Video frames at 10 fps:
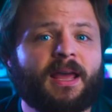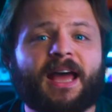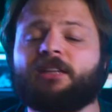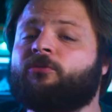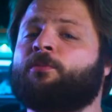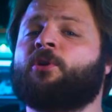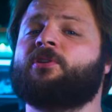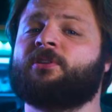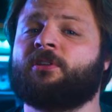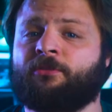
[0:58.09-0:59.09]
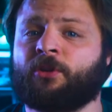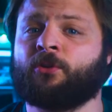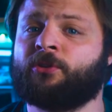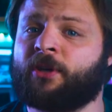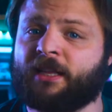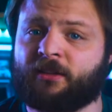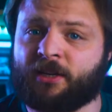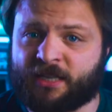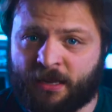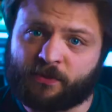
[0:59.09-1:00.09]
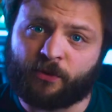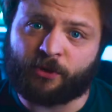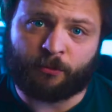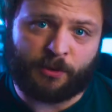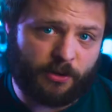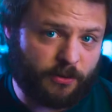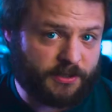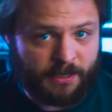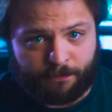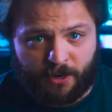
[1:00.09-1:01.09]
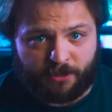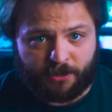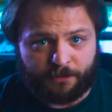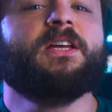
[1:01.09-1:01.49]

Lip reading: and it would be also difficult to get Chris Hemsworth to be your scene partner.